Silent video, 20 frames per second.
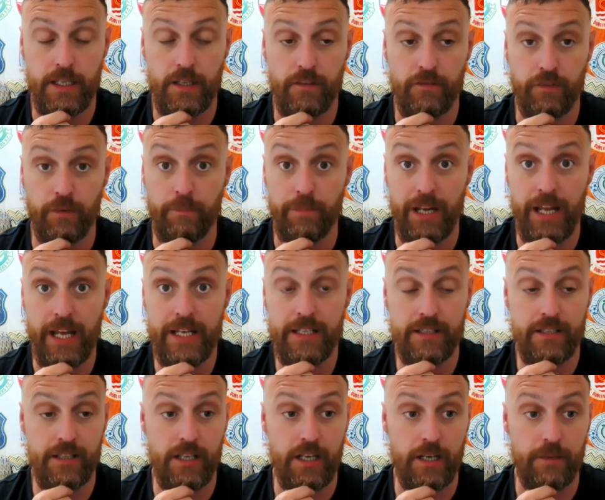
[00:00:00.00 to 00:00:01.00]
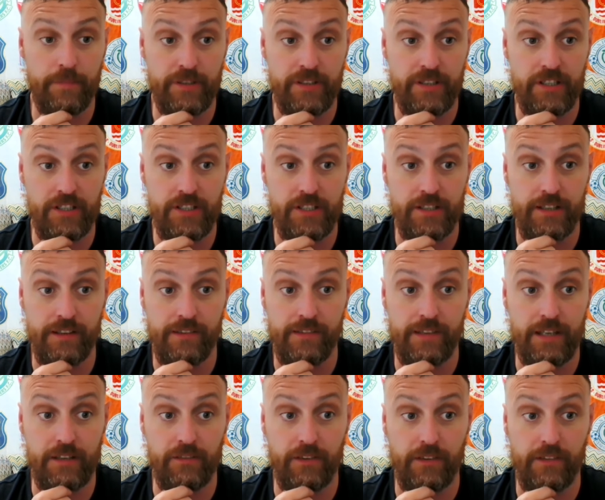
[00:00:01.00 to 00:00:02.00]
from playing in the competition,
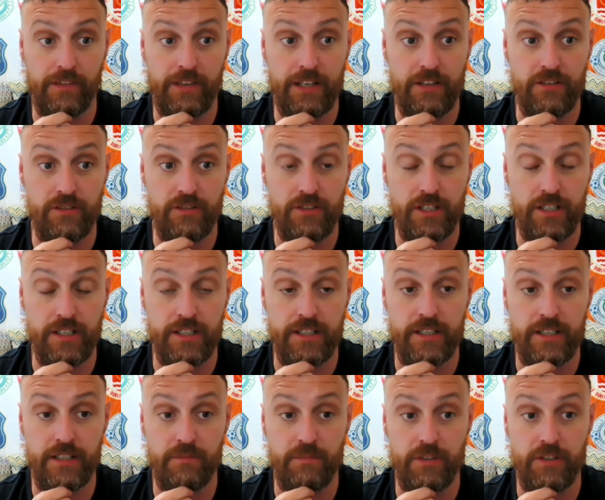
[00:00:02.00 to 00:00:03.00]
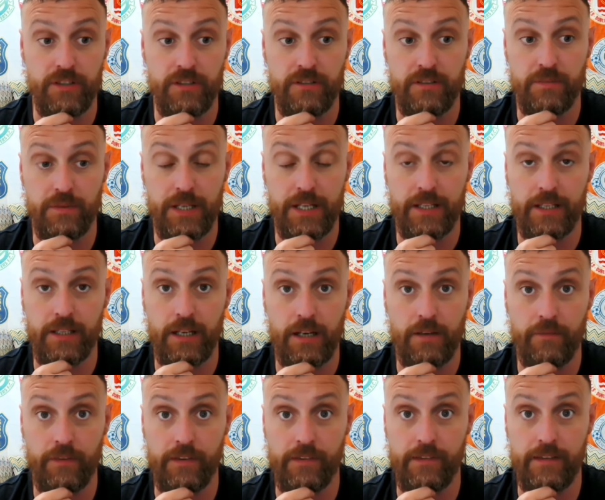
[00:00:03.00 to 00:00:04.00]
etc., etc. Drogheda United were due to play in the
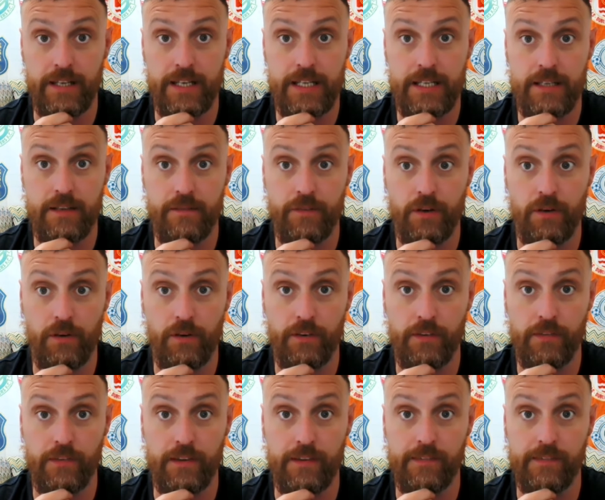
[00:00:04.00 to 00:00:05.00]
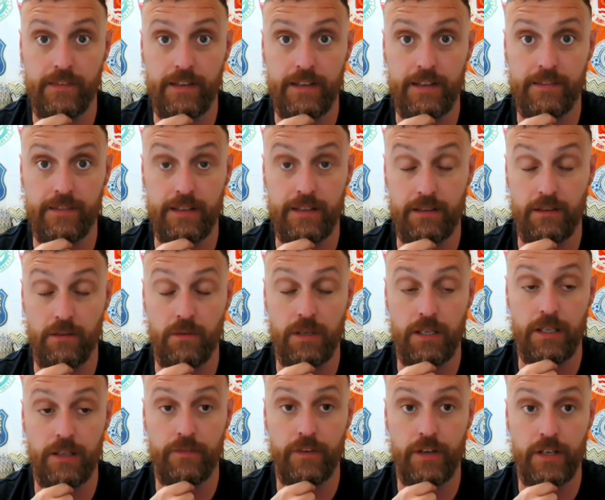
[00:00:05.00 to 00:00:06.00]
Conference League, of course, this season in the
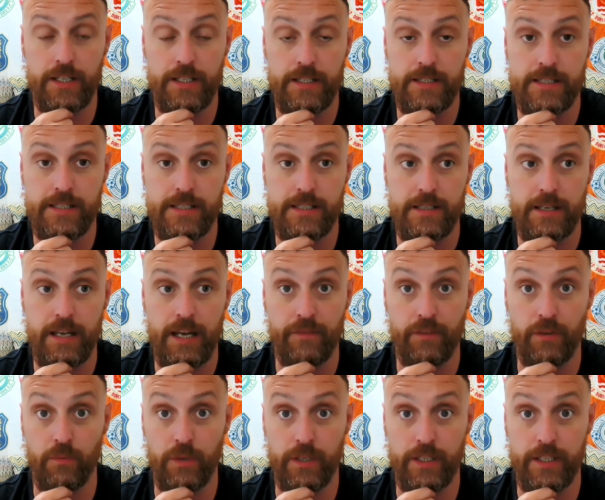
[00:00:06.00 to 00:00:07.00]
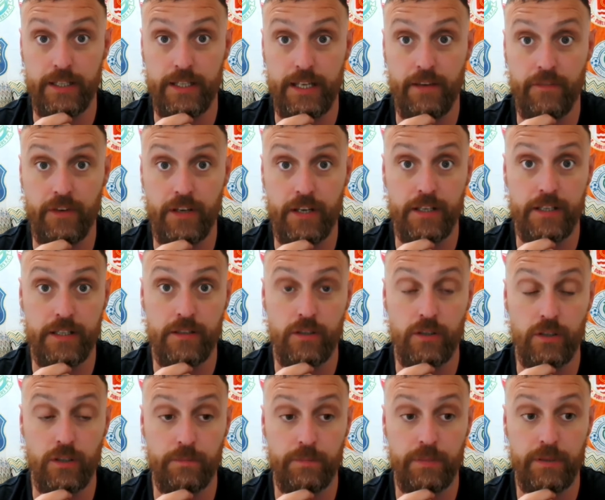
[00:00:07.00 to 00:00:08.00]
qualifiers after winning the FAI
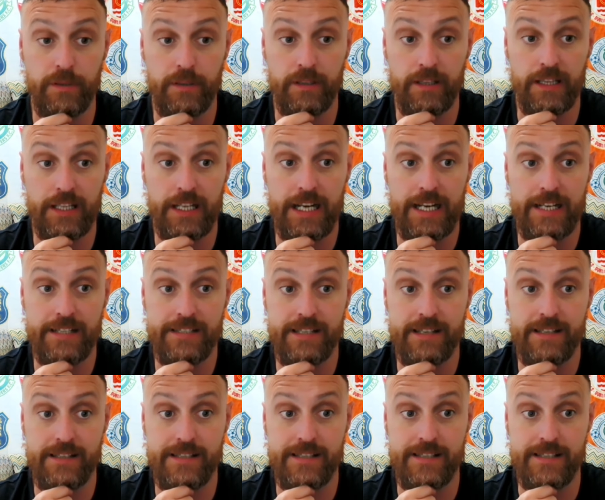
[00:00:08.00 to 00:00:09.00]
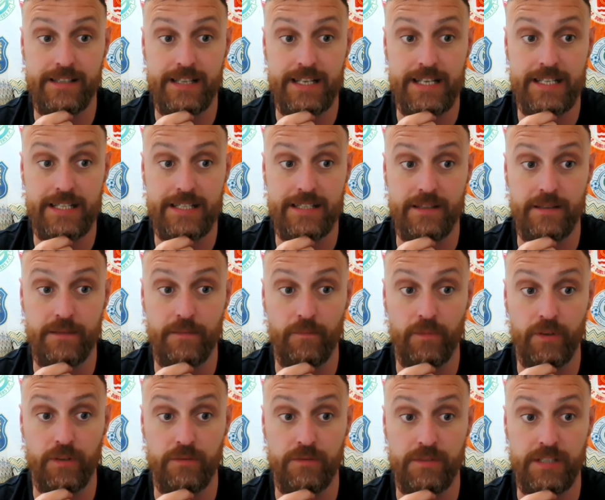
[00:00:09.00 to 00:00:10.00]
Cup last season,
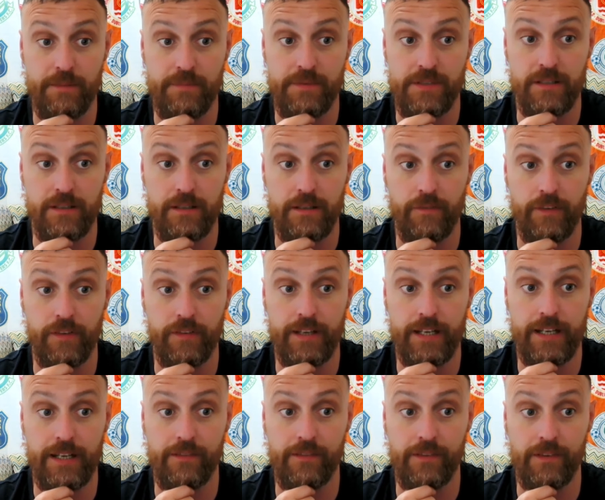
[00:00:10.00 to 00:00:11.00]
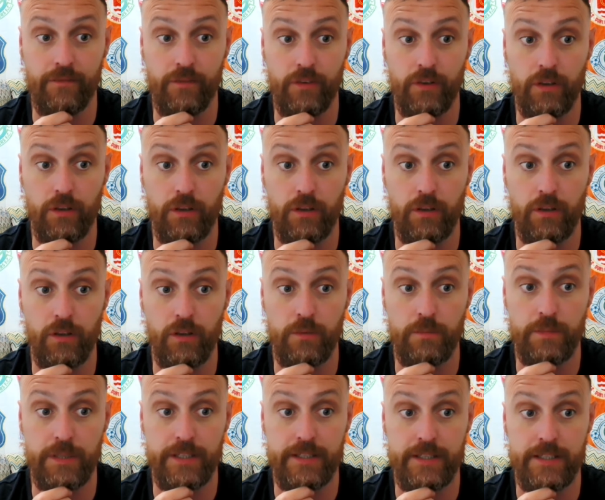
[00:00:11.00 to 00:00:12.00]
which was absolutely fantastic for the
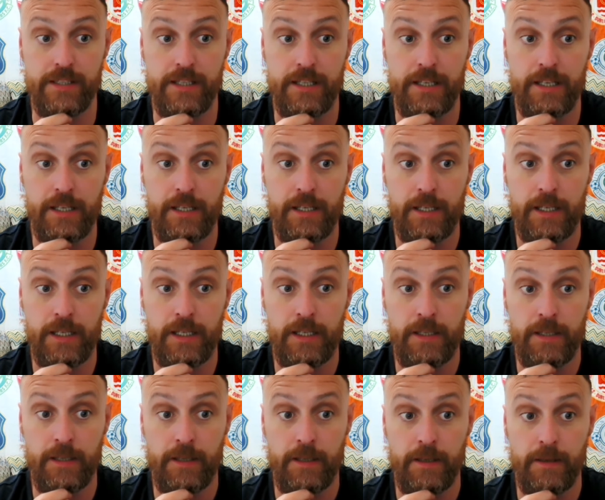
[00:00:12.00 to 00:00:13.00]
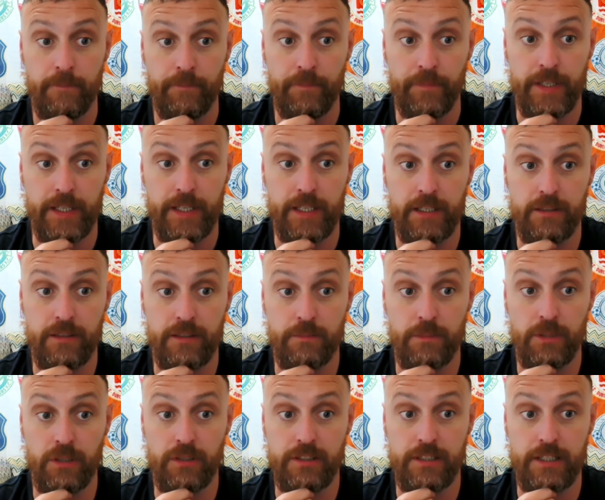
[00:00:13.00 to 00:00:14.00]
club. And the
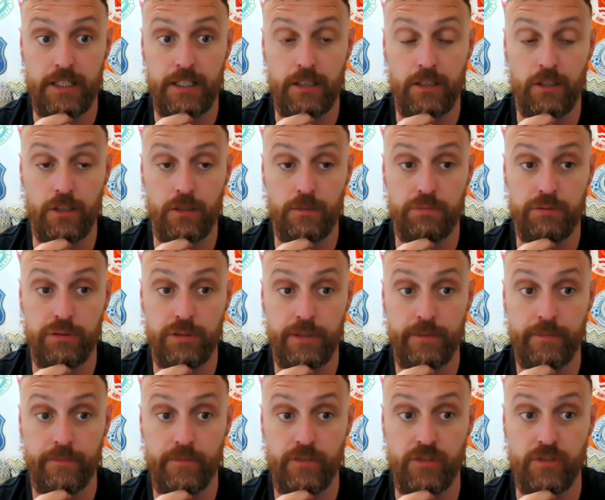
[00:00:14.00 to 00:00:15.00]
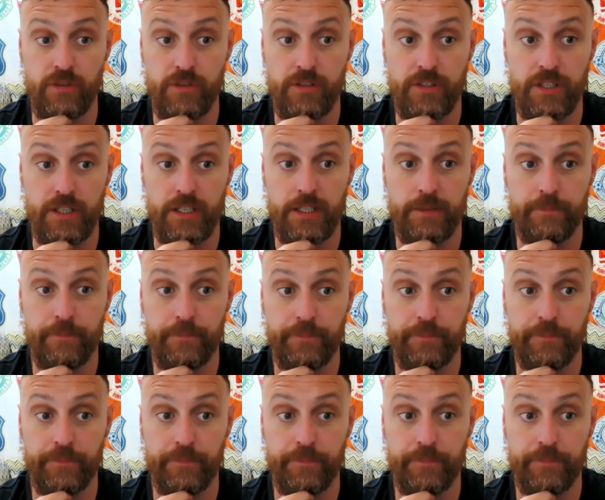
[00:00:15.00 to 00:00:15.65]
multi-club structure